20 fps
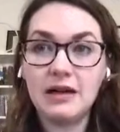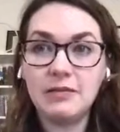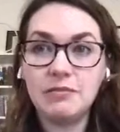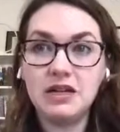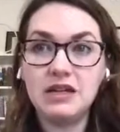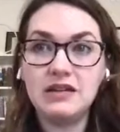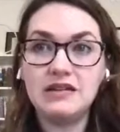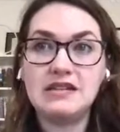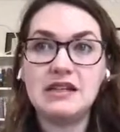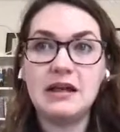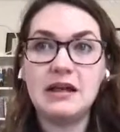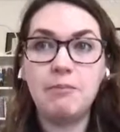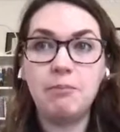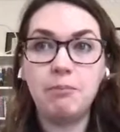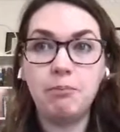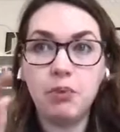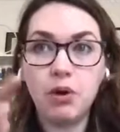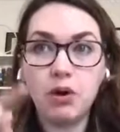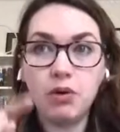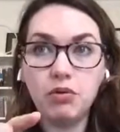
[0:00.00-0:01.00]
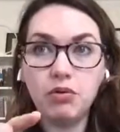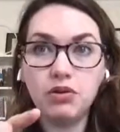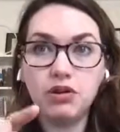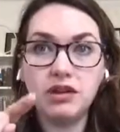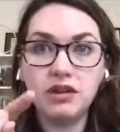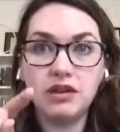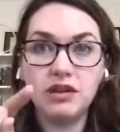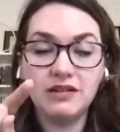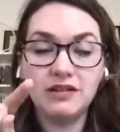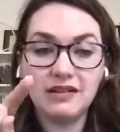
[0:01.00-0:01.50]
So that means that
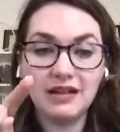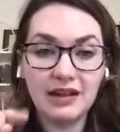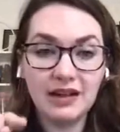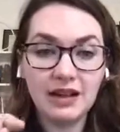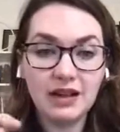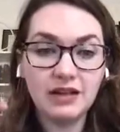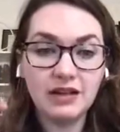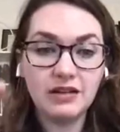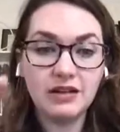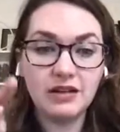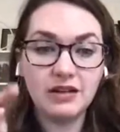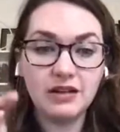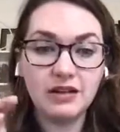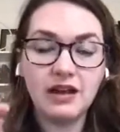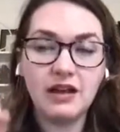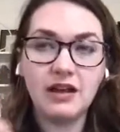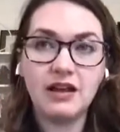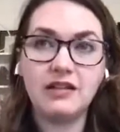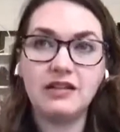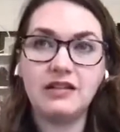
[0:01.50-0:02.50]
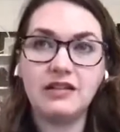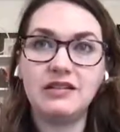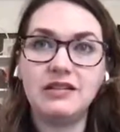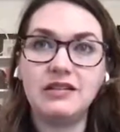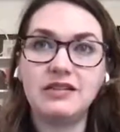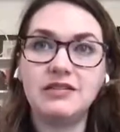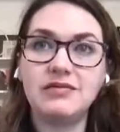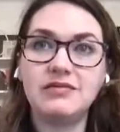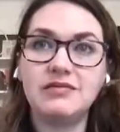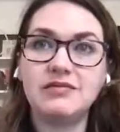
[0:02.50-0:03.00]
both cyanidin,
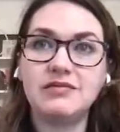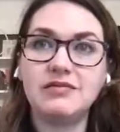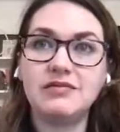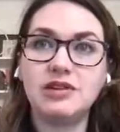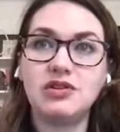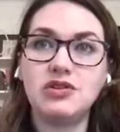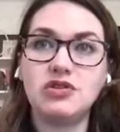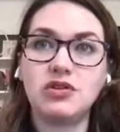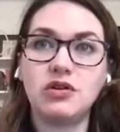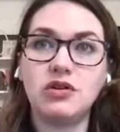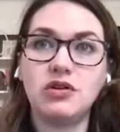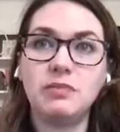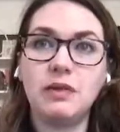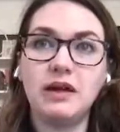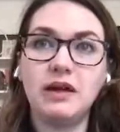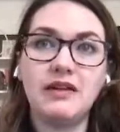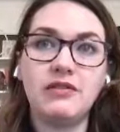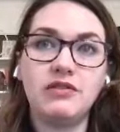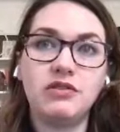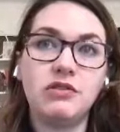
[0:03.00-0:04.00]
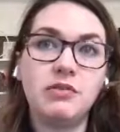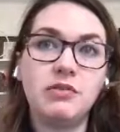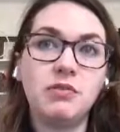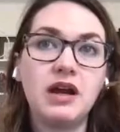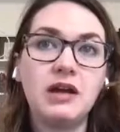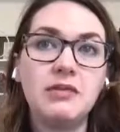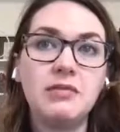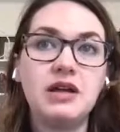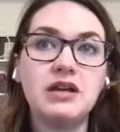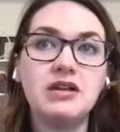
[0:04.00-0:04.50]
as controlled by
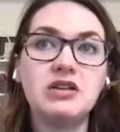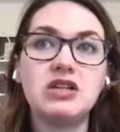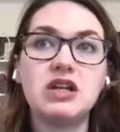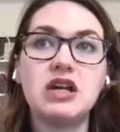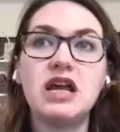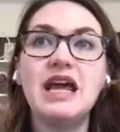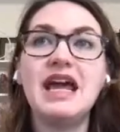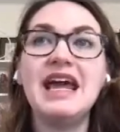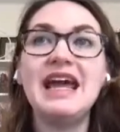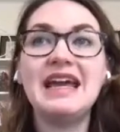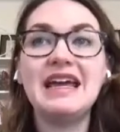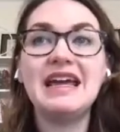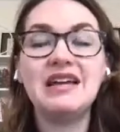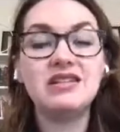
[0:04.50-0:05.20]
F3'H,